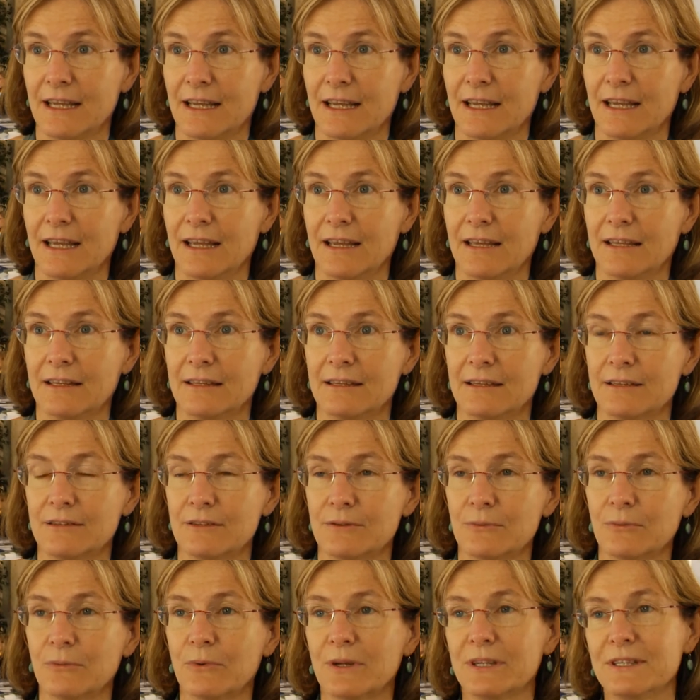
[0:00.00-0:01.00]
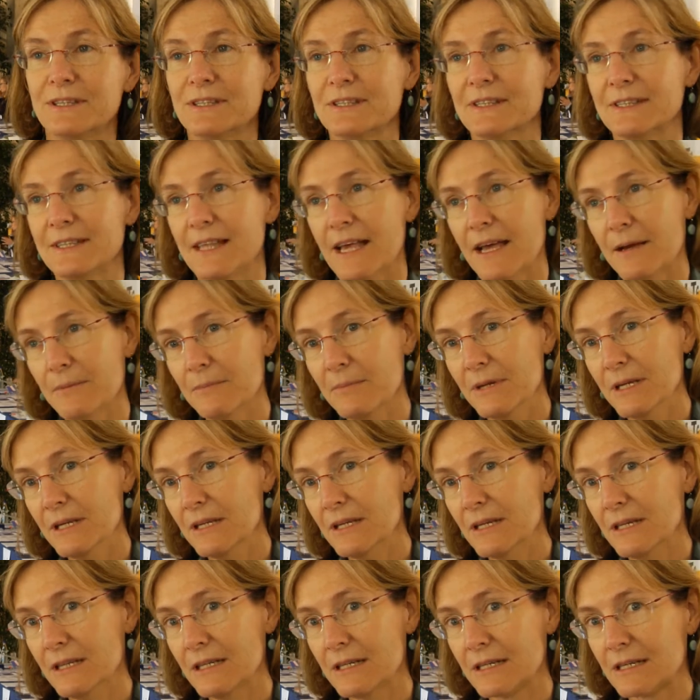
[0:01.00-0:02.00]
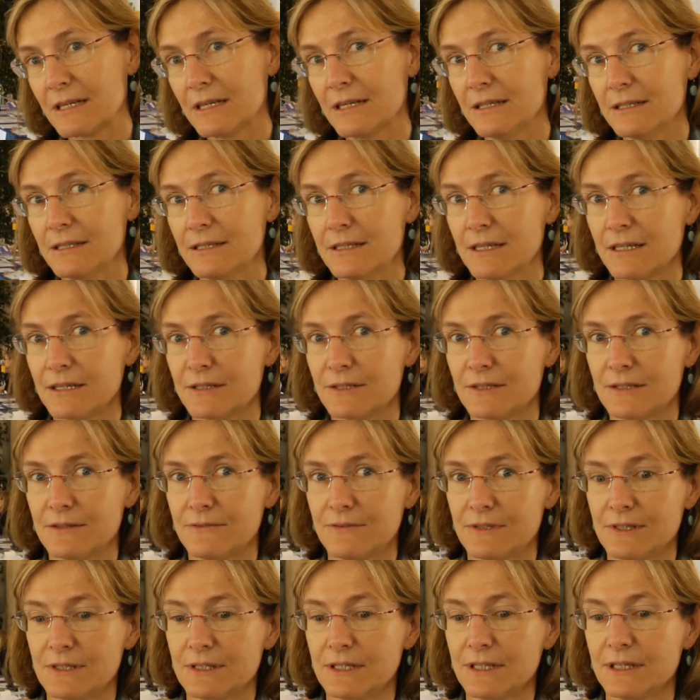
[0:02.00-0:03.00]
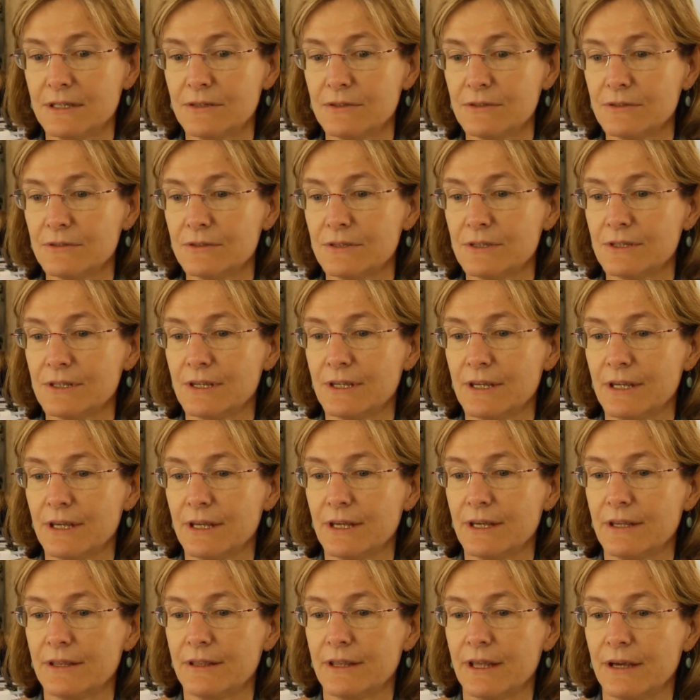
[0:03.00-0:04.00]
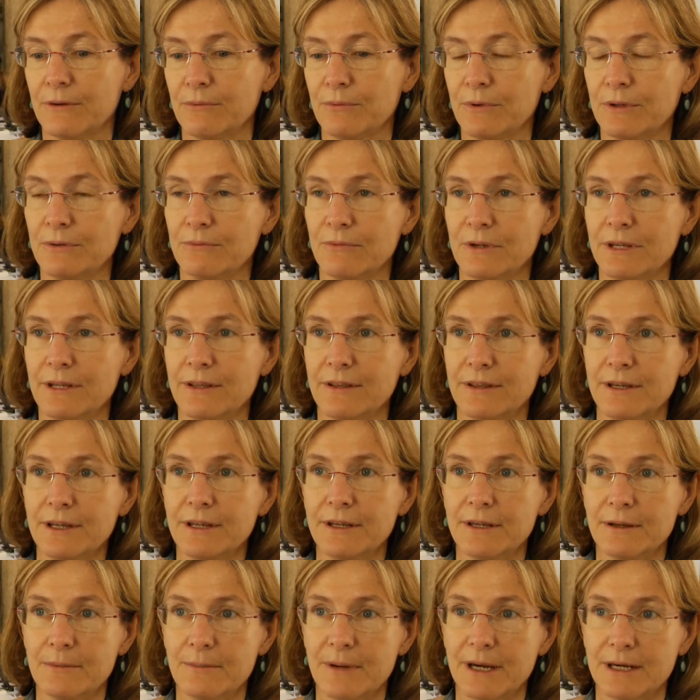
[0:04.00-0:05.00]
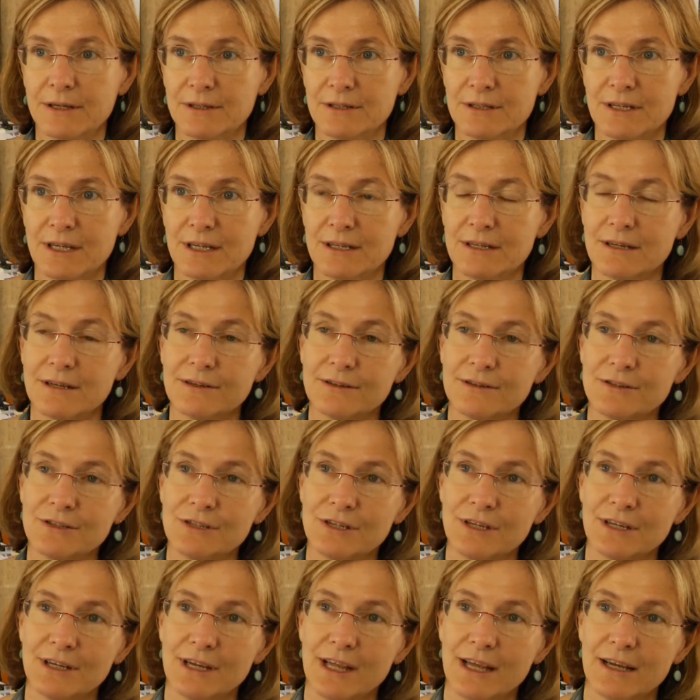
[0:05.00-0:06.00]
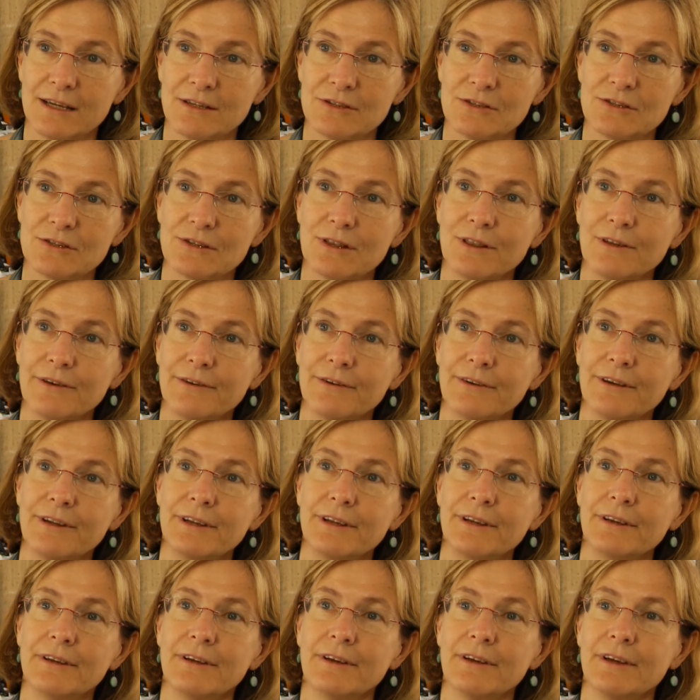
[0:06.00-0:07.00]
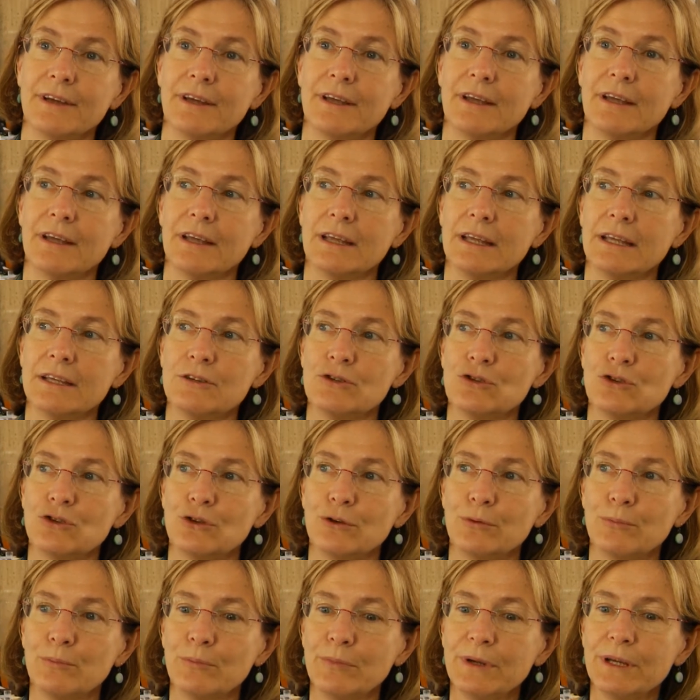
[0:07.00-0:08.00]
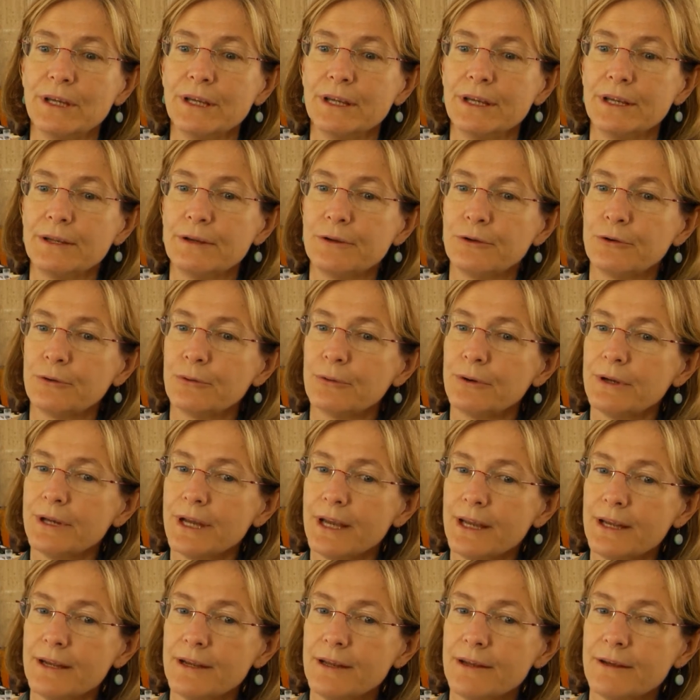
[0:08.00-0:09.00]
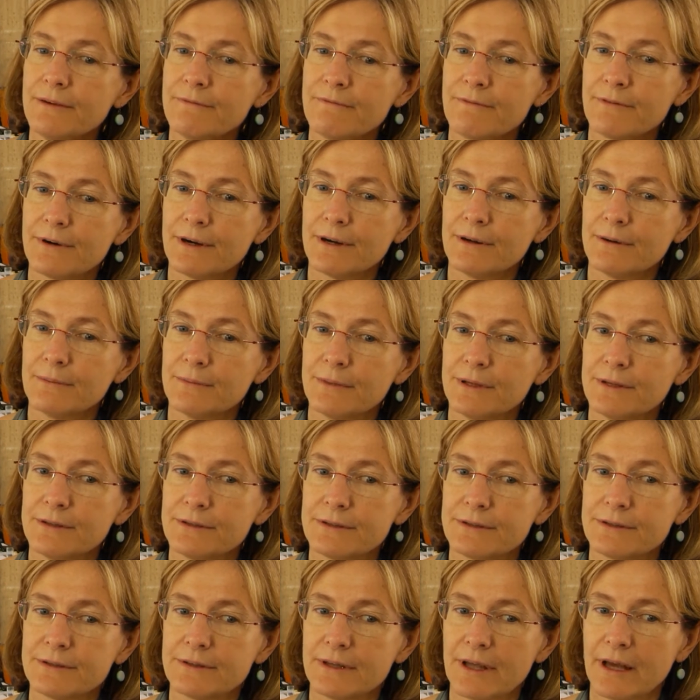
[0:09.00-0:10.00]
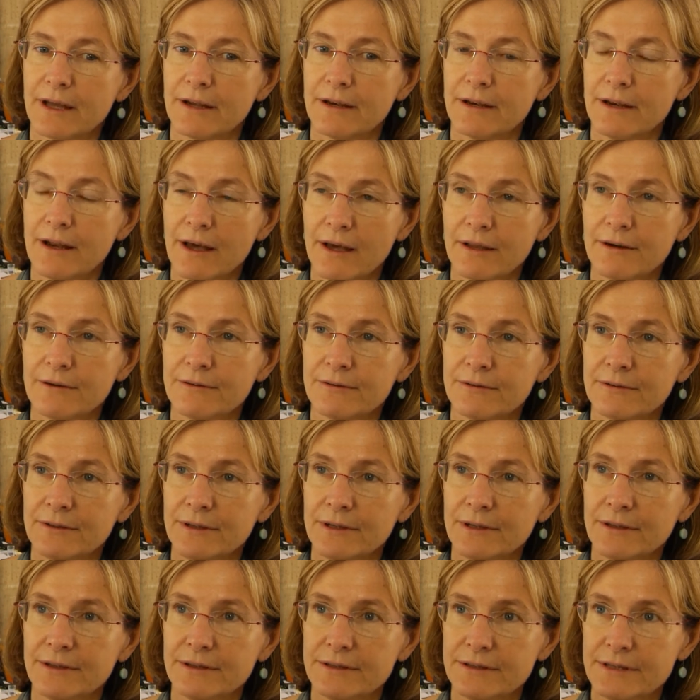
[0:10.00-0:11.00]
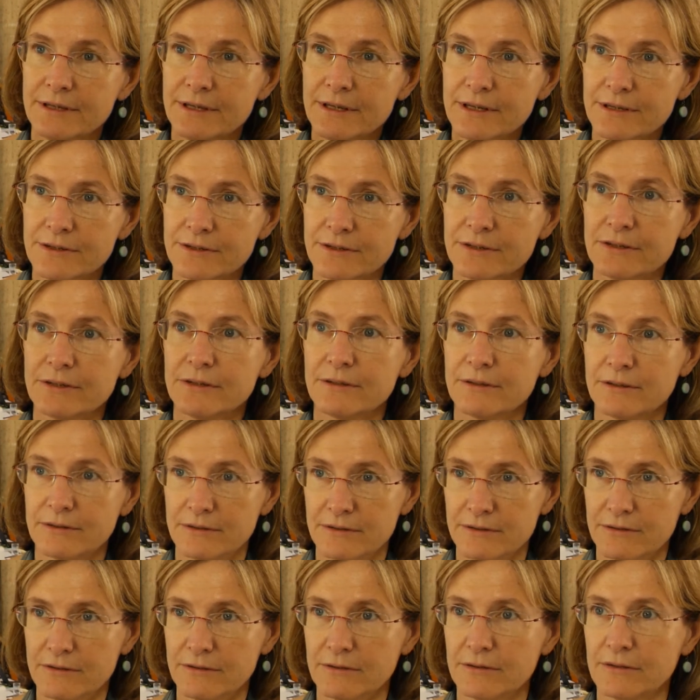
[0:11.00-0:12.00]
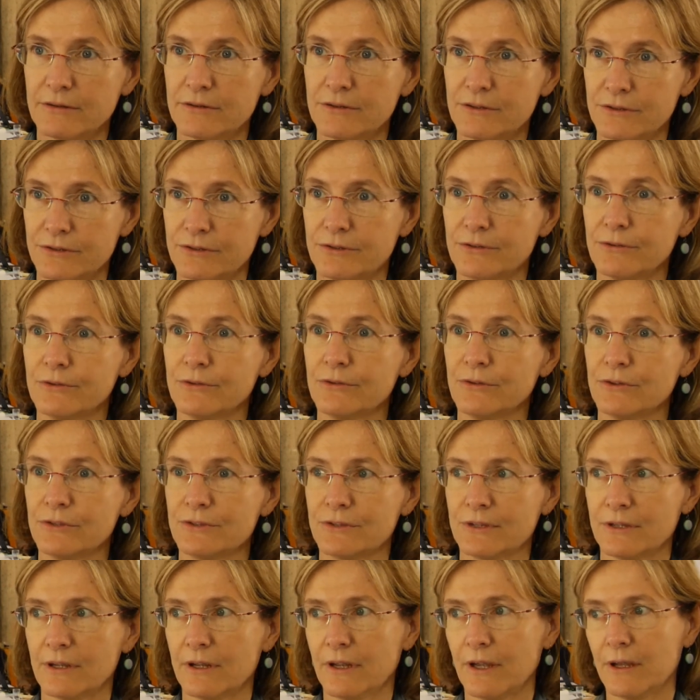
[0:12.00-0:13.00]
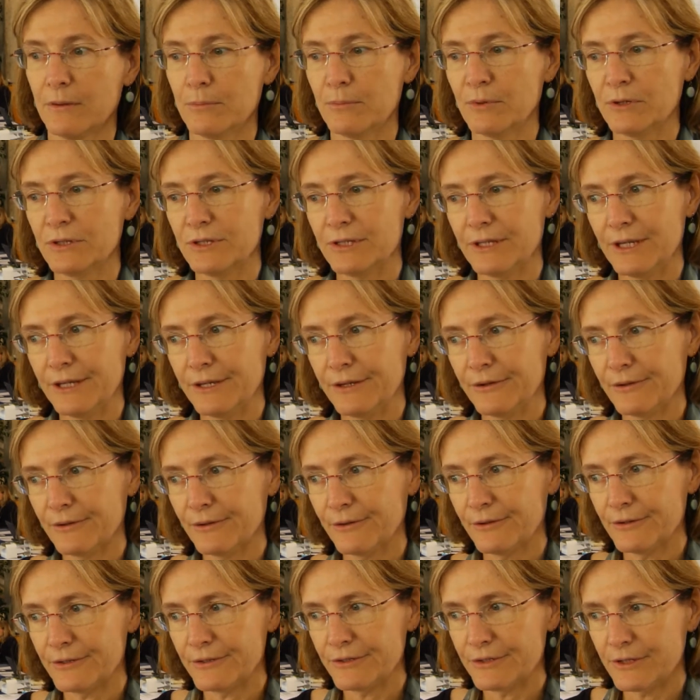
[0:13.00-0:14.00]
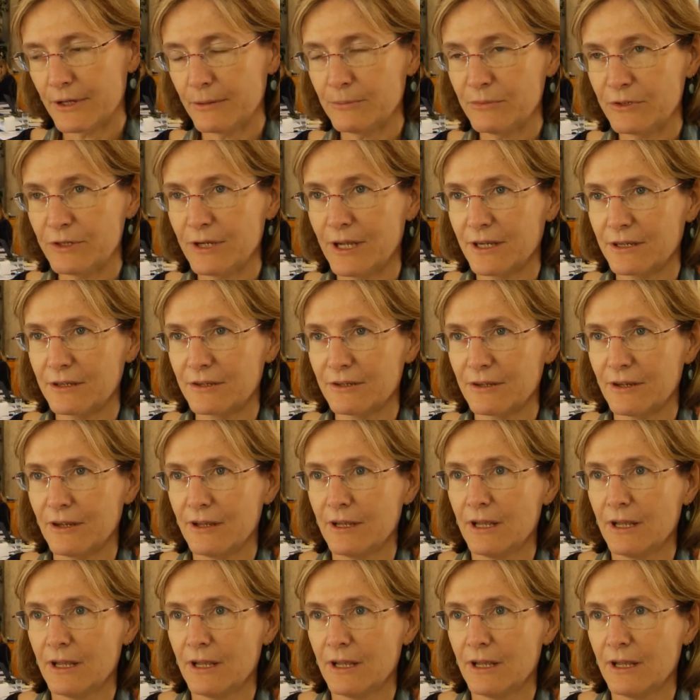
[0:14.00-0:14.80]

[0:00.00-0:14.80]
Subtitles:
And what does that mean in the context of skills? That when we think about technology-enhanced learning, it should be creating environments that not only teach the students a particular subject,